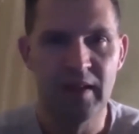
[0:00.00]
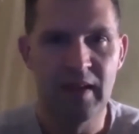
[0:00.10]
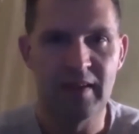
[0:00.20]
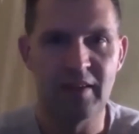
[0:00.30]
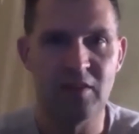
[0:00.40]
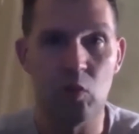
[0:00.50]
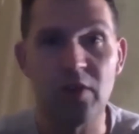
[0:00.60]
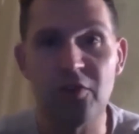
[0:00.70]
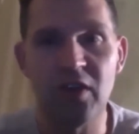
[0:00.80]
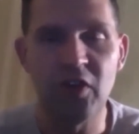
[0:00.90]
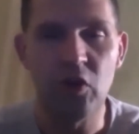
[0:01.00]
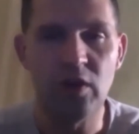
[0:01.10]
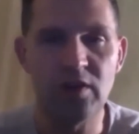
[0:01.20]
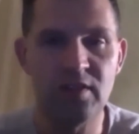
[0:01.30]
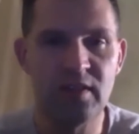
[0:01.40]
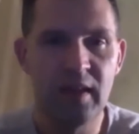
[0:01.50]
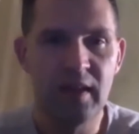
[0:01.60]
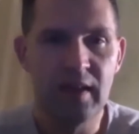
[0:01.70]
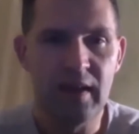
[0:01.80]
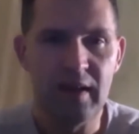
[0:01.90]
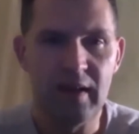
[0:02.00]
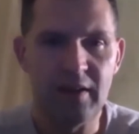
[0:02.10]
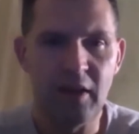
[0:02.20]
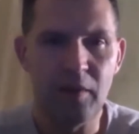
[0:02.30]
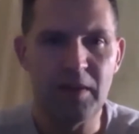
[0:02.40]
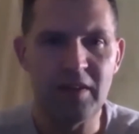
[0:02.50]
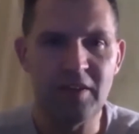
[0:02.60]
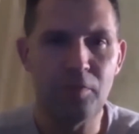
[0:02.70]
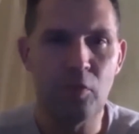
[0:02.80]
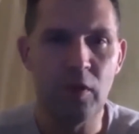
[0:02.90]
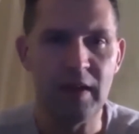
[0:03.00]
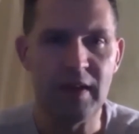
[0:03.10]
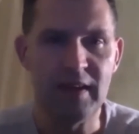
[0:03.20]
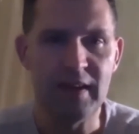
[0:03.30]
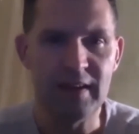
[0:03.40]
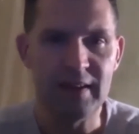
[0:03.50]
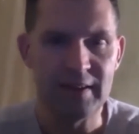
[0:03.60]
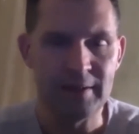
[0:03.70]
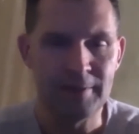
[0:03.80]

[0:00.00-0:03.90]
doesn't work for every horse. A little bit disappointed in